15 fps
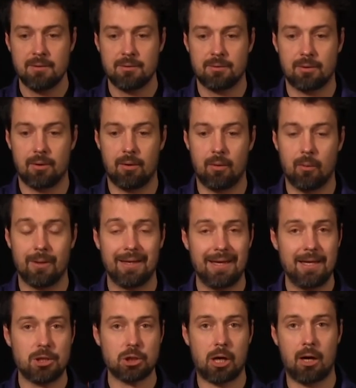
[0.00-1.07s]
So
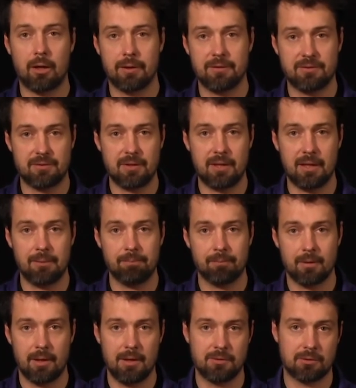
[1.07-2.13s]
each RDC
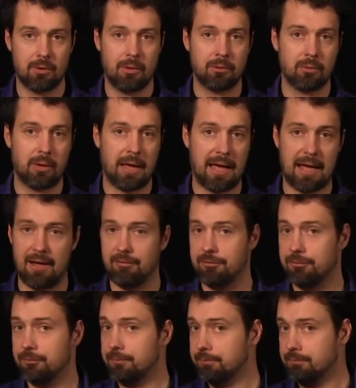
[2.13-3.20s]
is going to
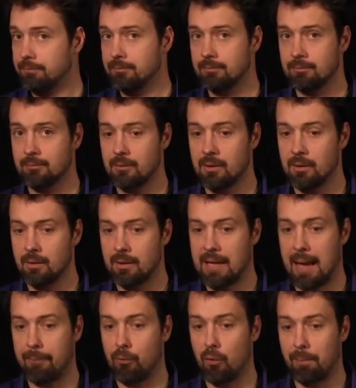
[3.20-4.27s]
have
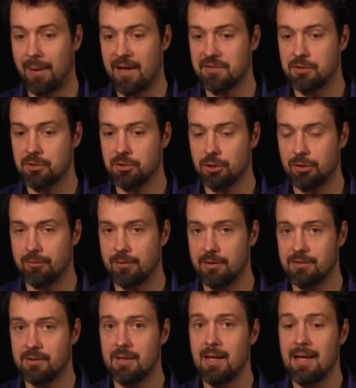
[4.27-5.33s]
CAPWAP master
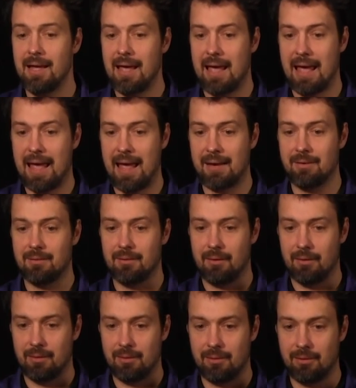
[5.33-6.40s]
servers and
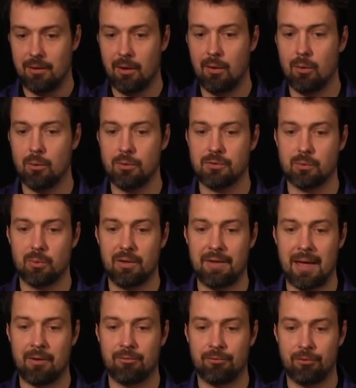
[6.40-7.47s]
those will
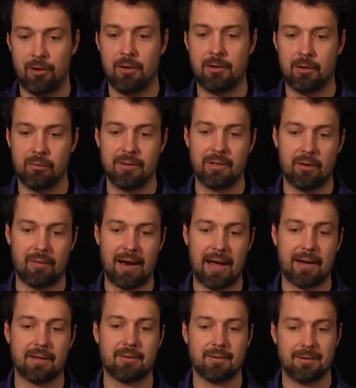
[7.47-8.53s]
then further
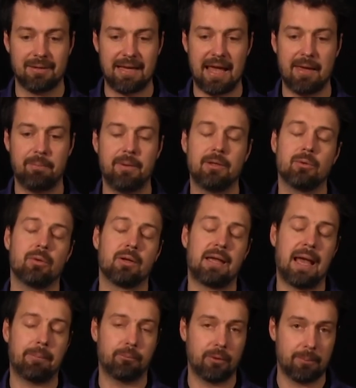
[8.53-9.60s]
redirect the AP to the
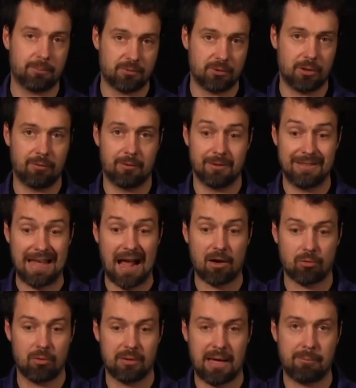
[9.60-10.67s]
CAPWAP server, the
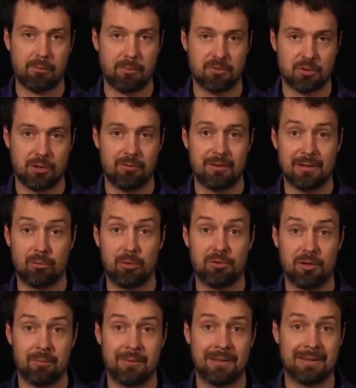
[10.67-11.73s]
actual CAPWAP server that will
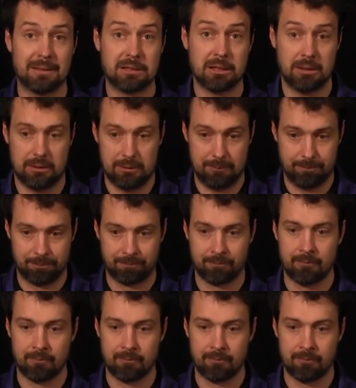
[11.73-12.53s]
terminate the tunnel,